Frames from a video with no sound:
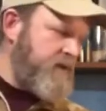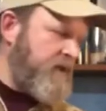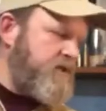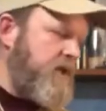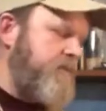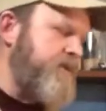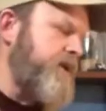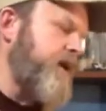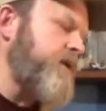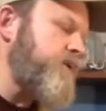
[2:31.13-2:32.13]
Takes a couple
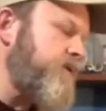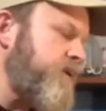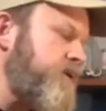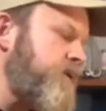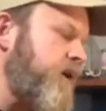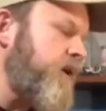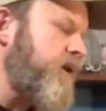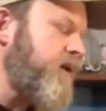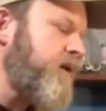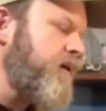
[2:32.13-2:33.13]
seconds to
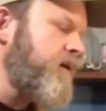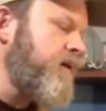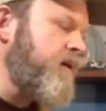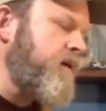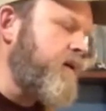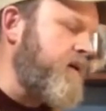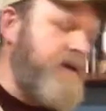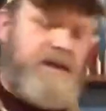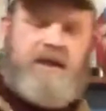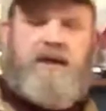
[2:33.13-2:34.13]
install.
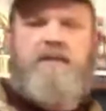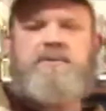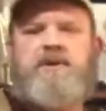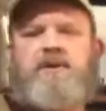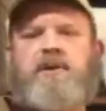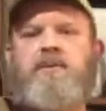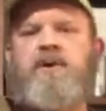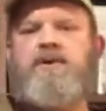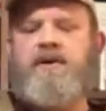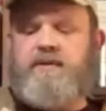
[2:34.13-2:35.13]
Absolutely
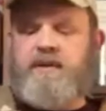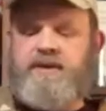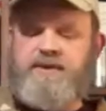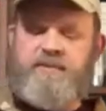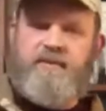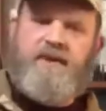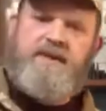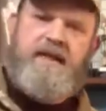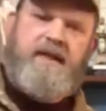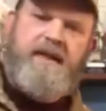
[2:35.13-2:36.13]
worth it because it prevents
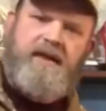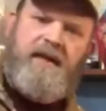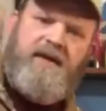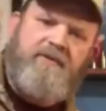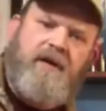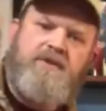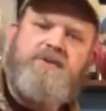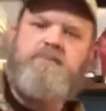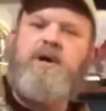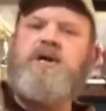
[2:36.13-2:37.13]
any live rounds
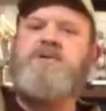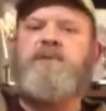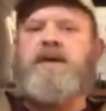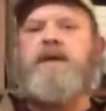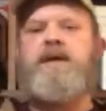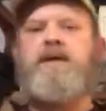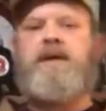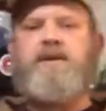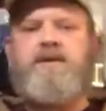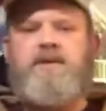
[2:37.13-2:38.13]
from possibly getting
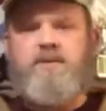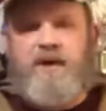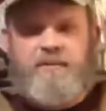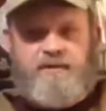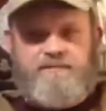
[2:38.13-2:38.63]
into the weapon.